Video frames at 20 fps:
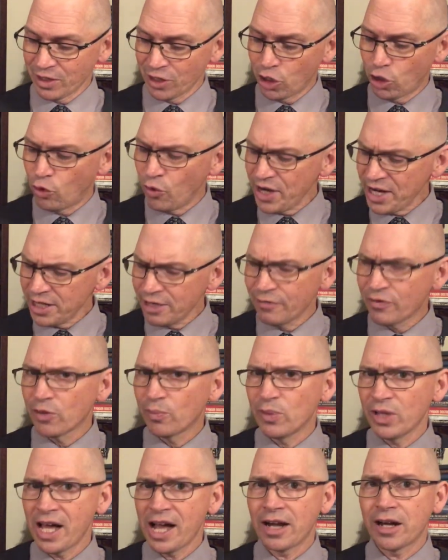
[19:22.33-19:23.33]
Queen of the
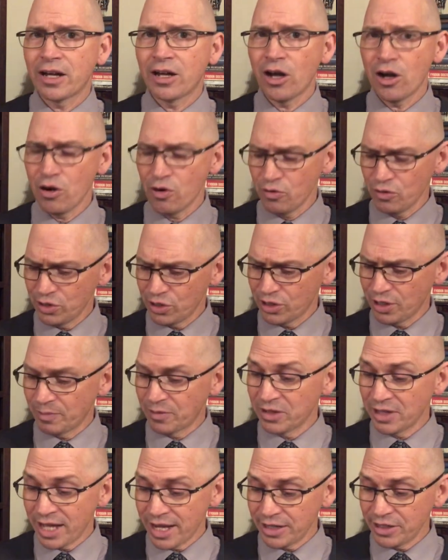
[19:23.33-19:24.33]
Black Coast. I'm
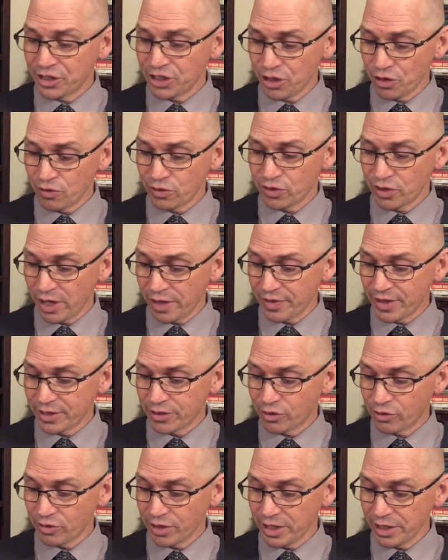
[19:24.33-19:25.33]
glad he chose that.
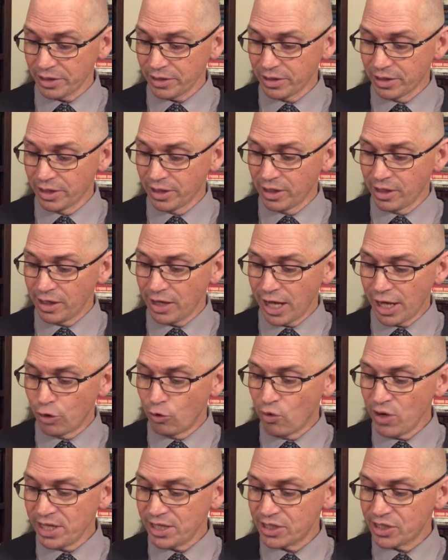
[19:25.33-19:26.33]
That's great. A
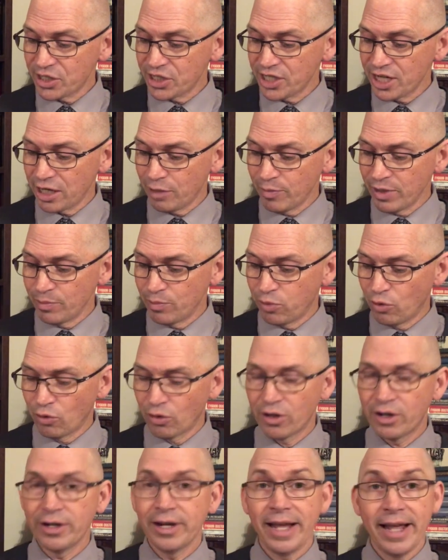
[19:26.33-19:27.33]
Witch Shall Be
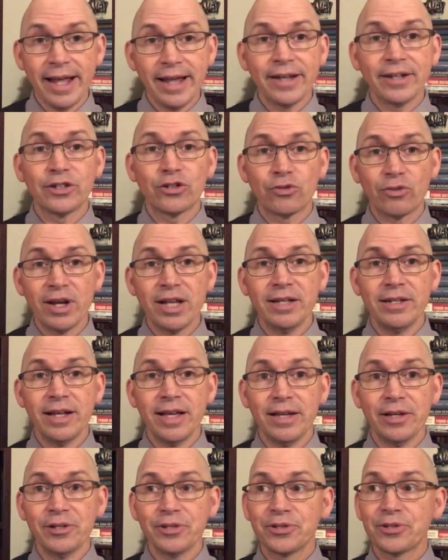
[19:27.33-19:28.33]
Born and Red
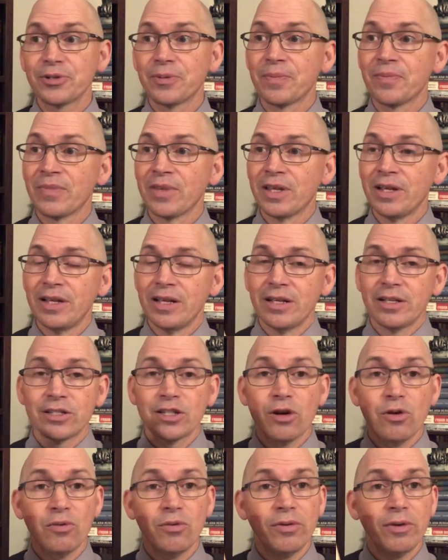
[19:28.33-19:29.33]
Nails.
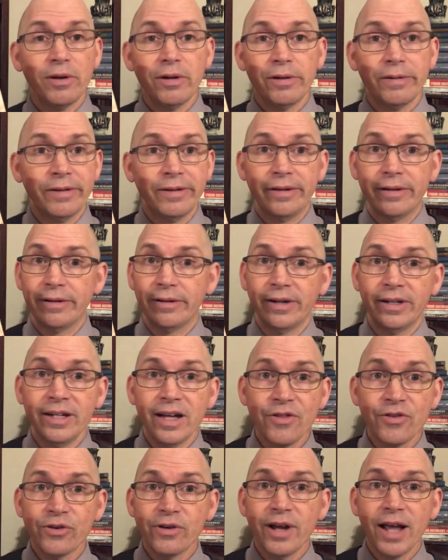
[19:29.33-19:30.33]
So
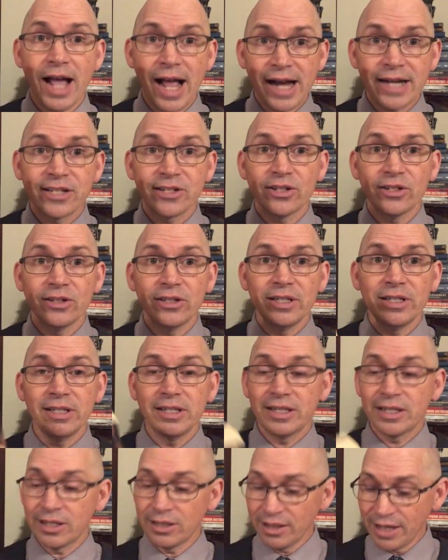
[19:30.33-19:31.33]
another
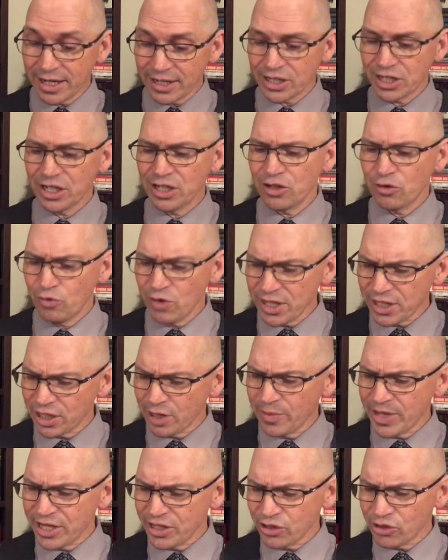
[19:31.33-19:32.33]
excellent collection with
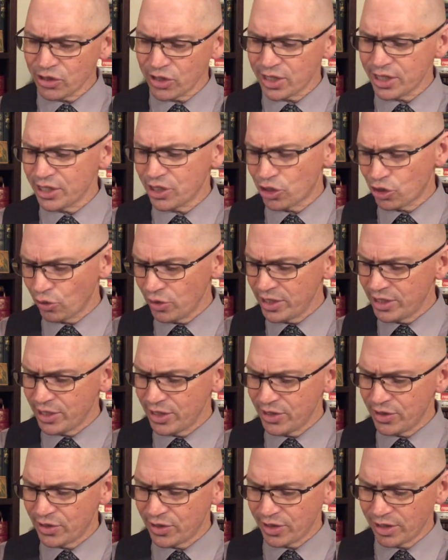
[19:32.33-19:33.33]
some interesting
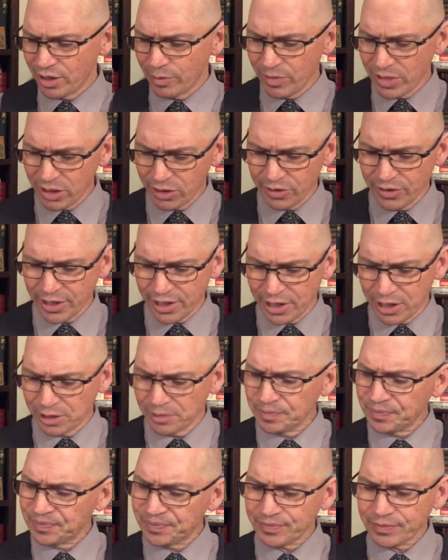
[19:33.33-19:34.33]
choices in the middle
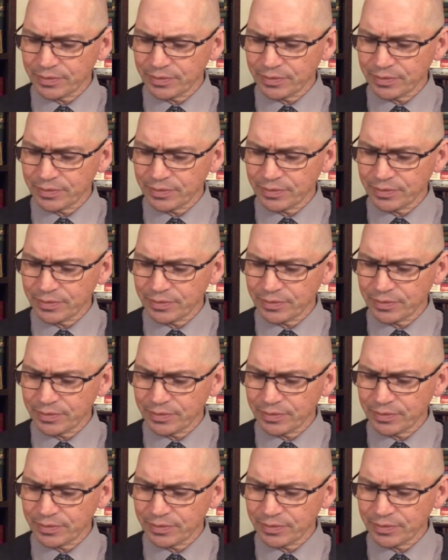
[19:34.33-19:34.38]
there.